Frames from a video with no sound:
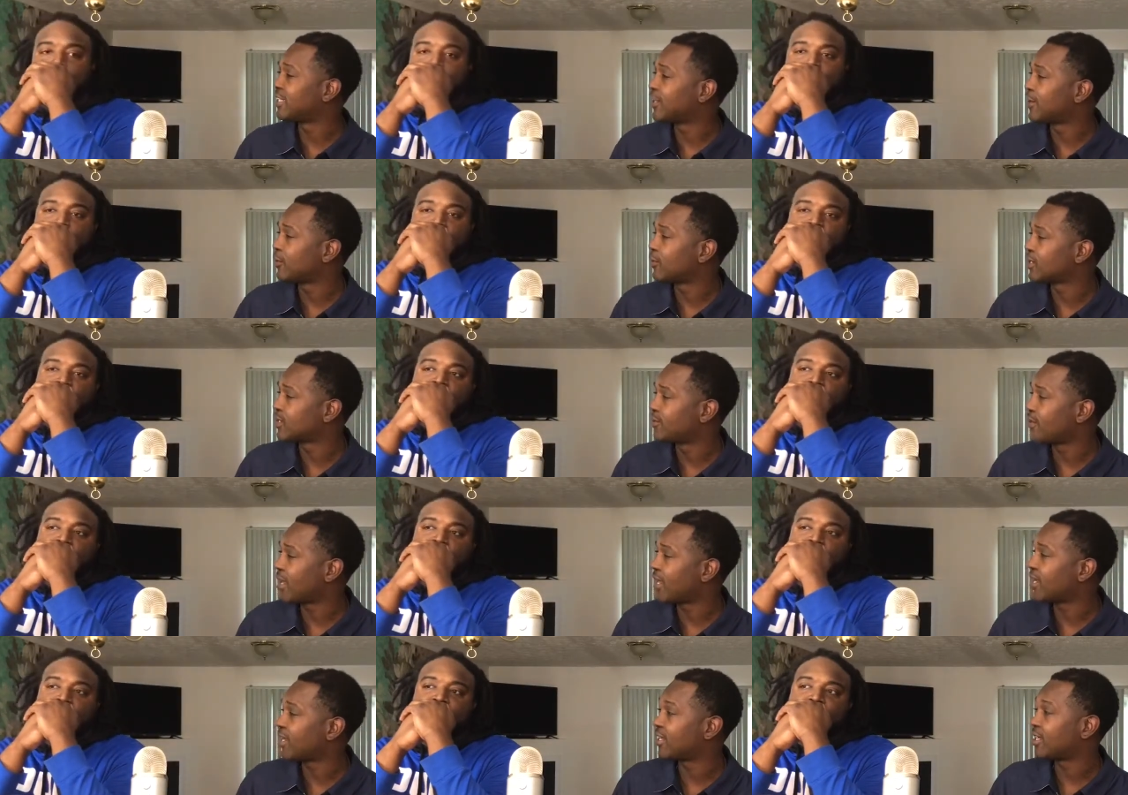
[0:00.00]
Speaker 1: deal was
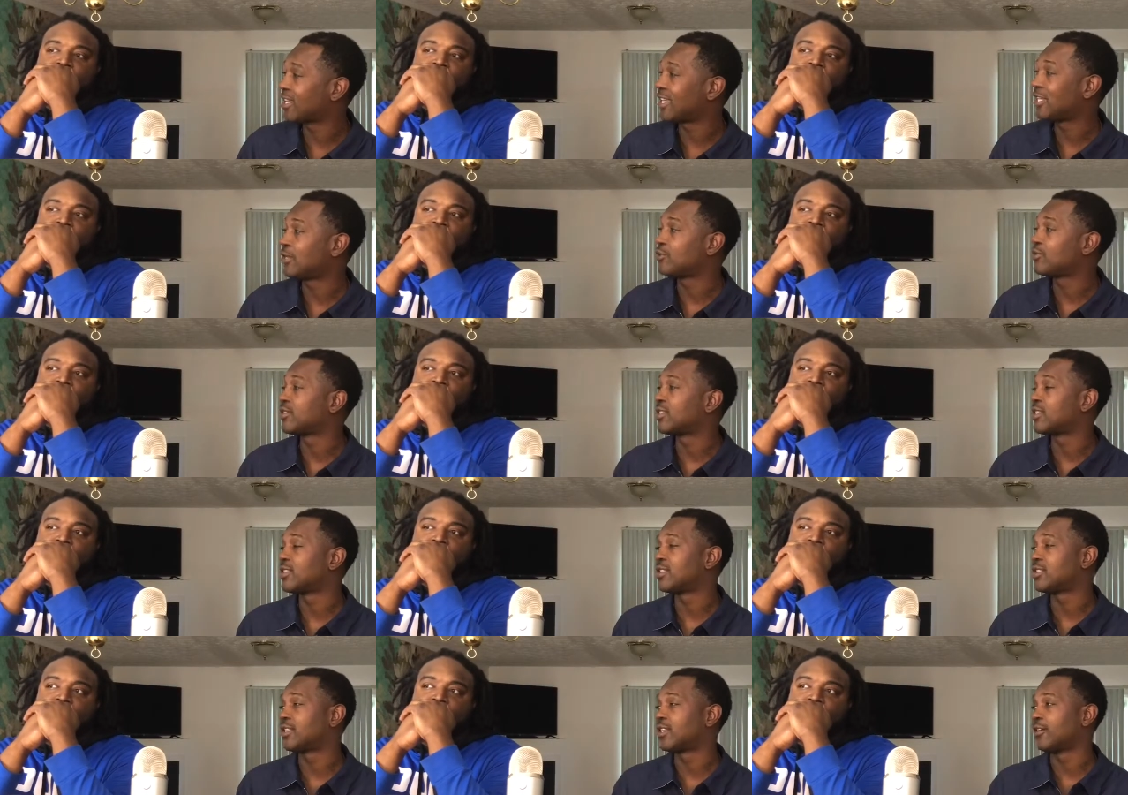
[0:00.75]
better than
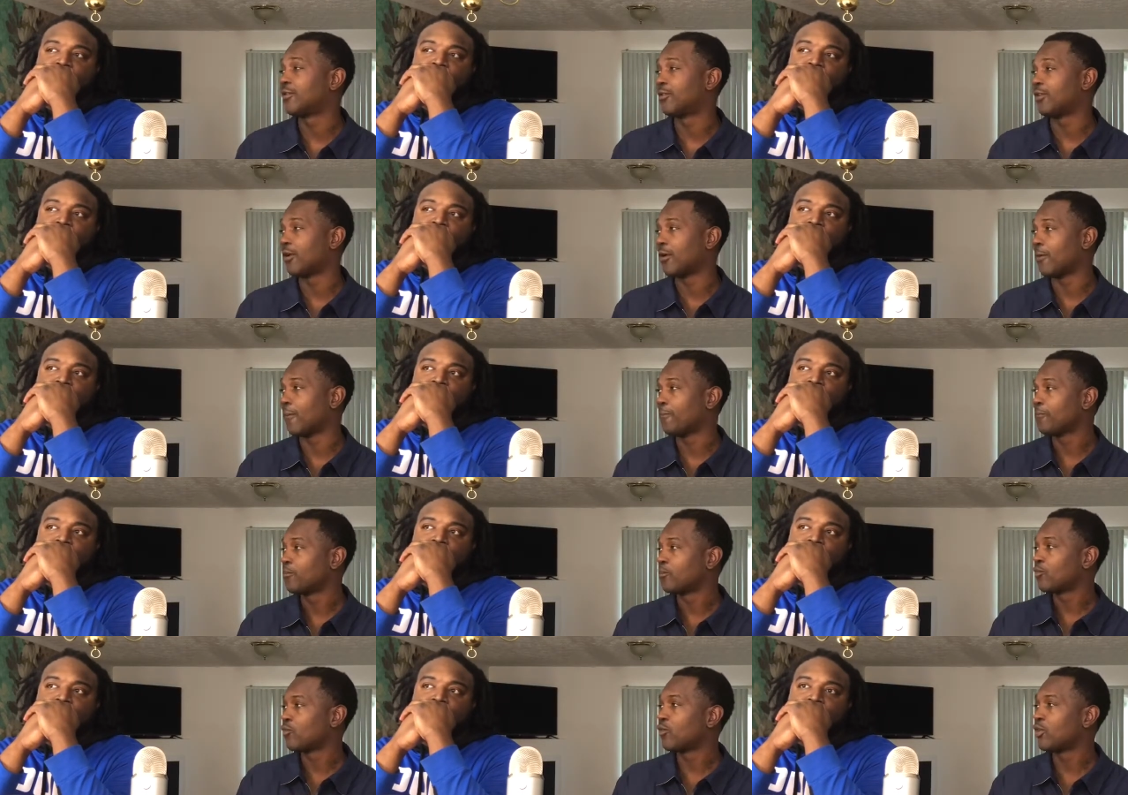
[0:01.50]
Houston's deal though?
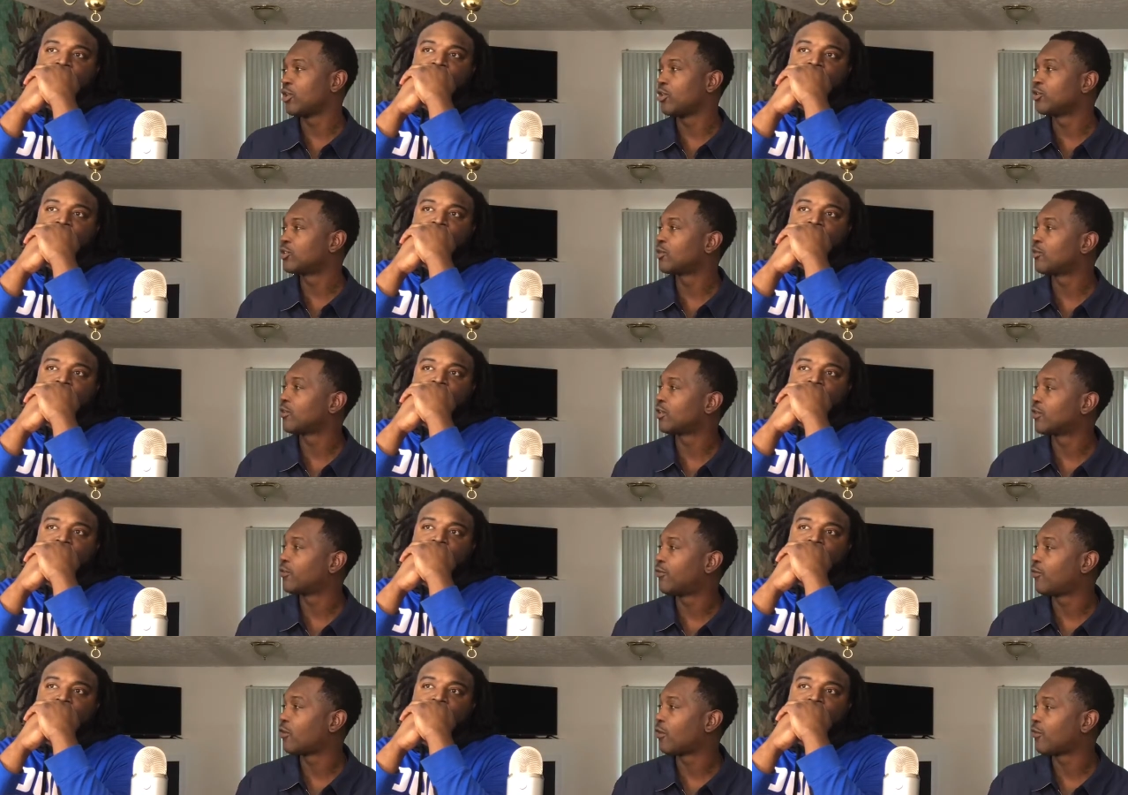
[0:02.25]
with Houston with
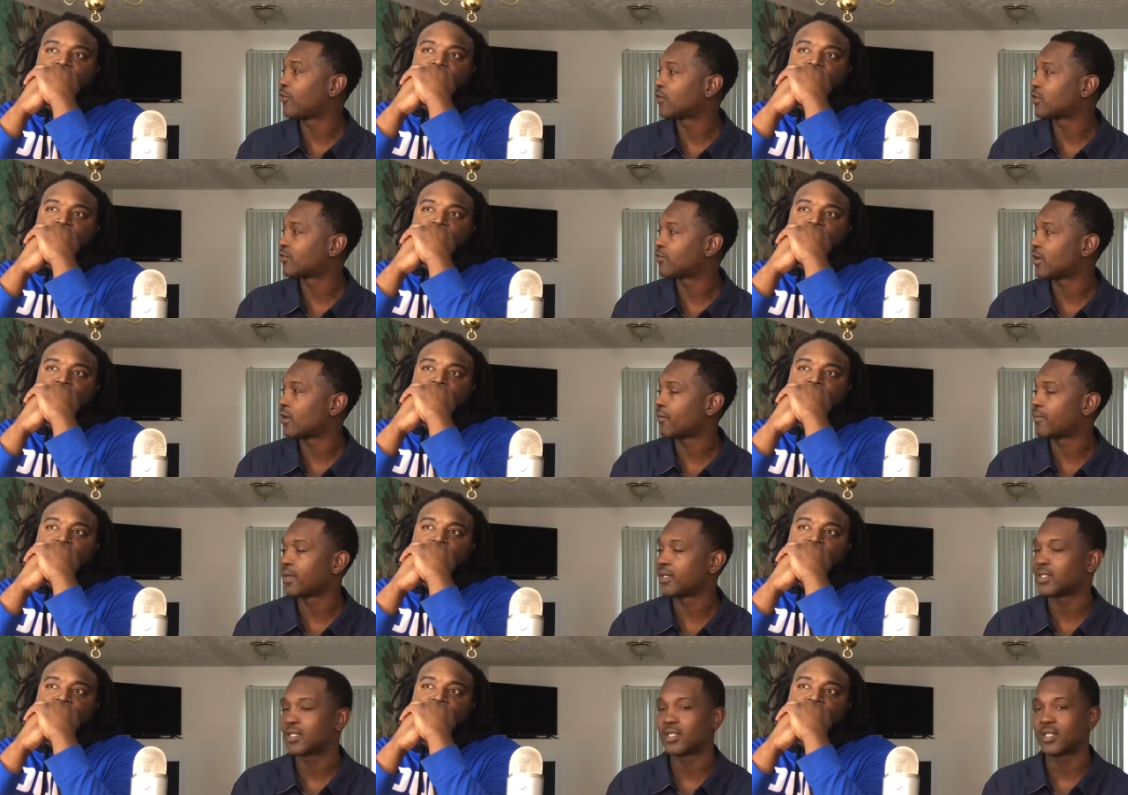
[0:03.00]
the four first
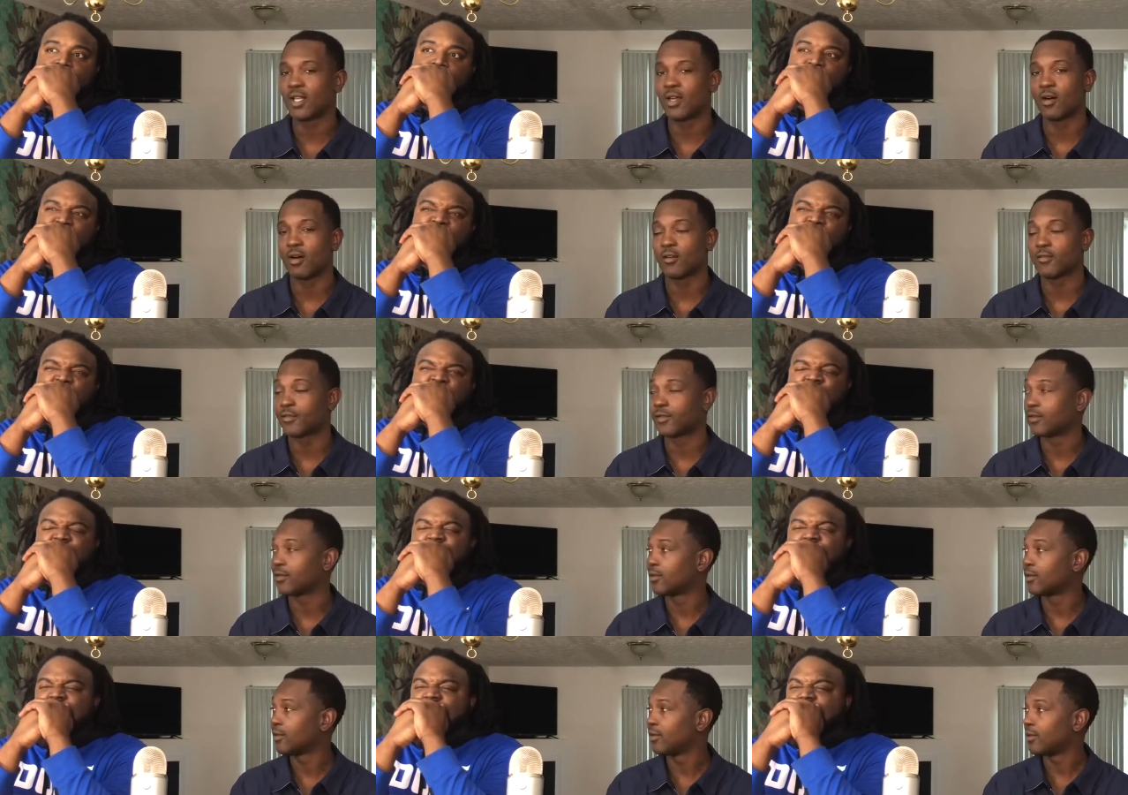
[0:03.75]
round picks that they
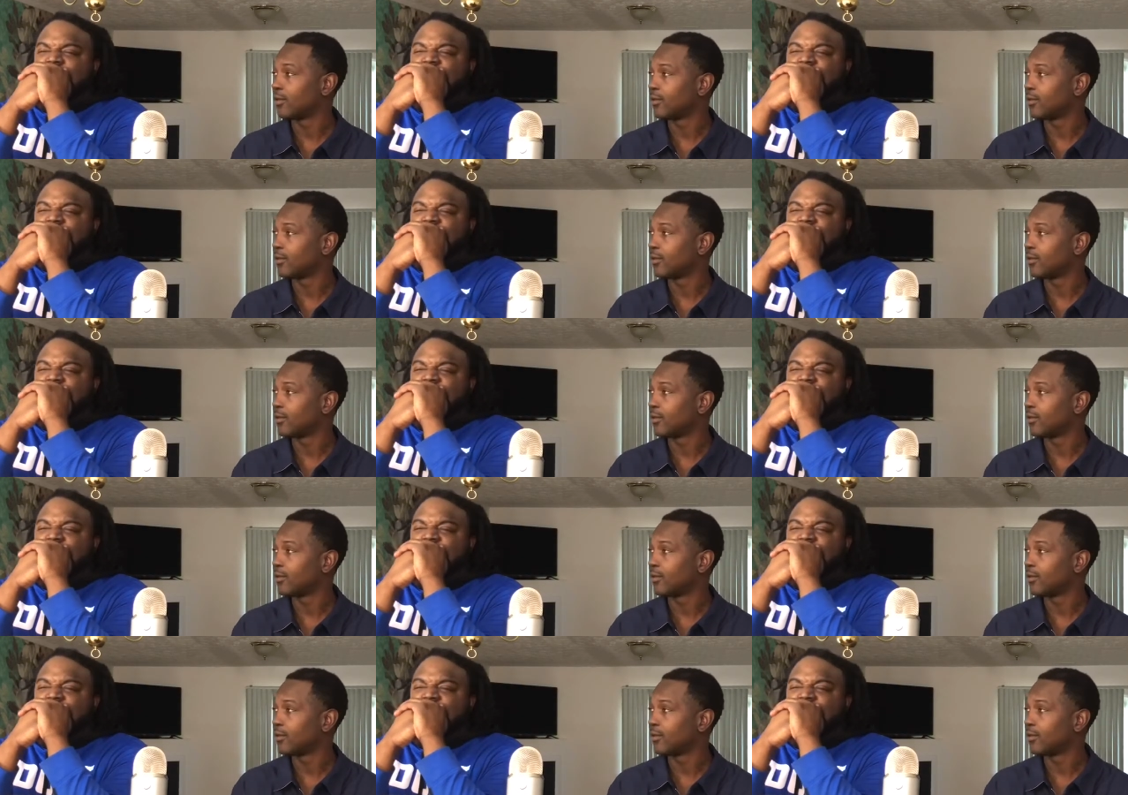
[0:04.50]
offered.